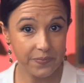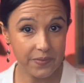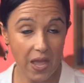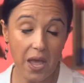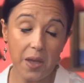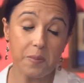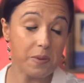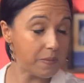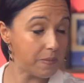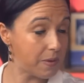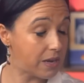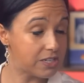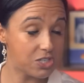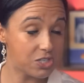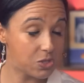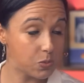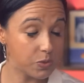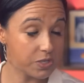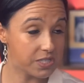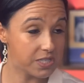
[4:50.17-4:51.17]
and maybe i
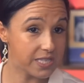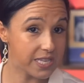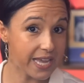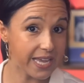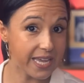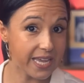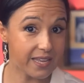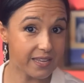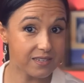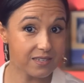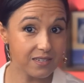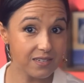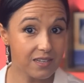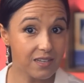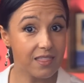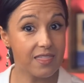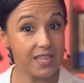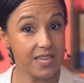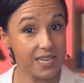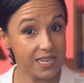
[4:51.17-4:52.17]
just will say it
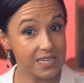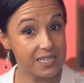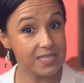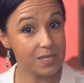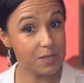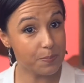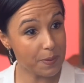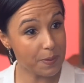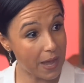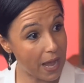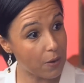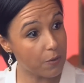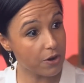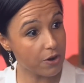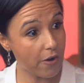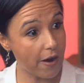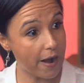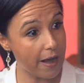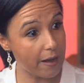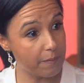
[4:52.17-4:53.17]
that it's a power
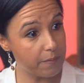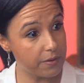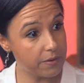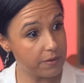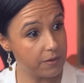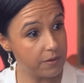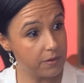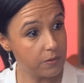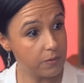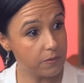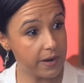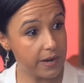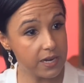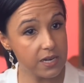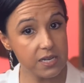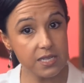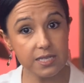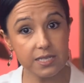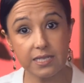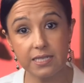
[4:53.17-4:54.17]
grab
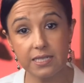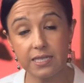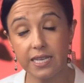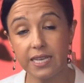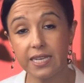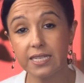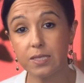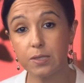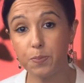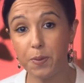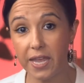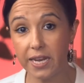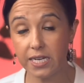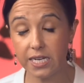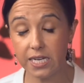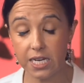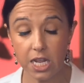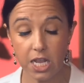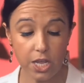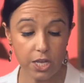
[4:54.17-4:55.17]
right? This is
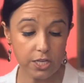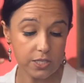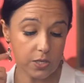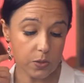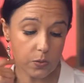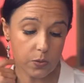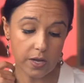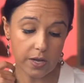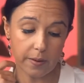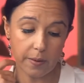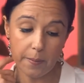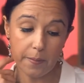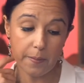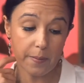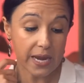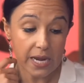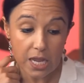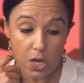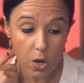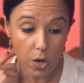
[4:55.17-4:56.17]
expanding. So uh,
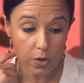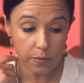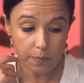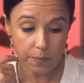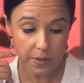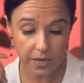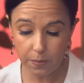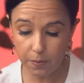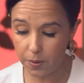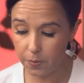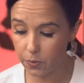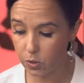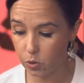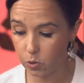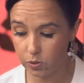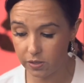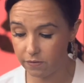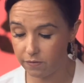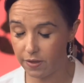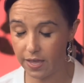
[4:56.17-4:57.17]
many uh, many people who
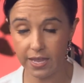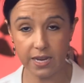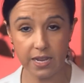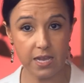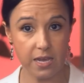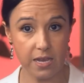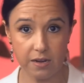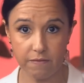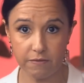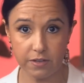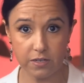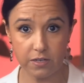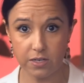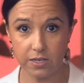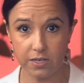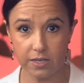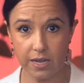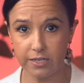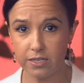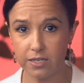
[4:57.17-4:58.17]
live any kind of in,
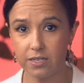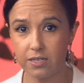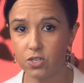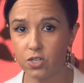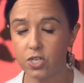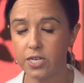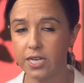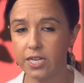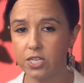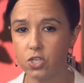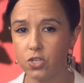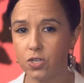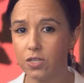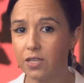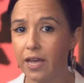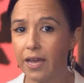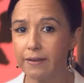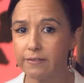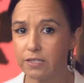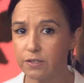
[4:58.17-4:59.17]
uh, international
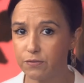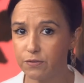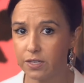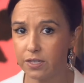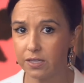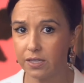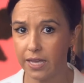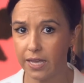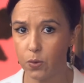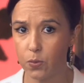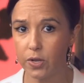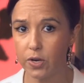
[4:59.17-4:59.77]
lives feel like when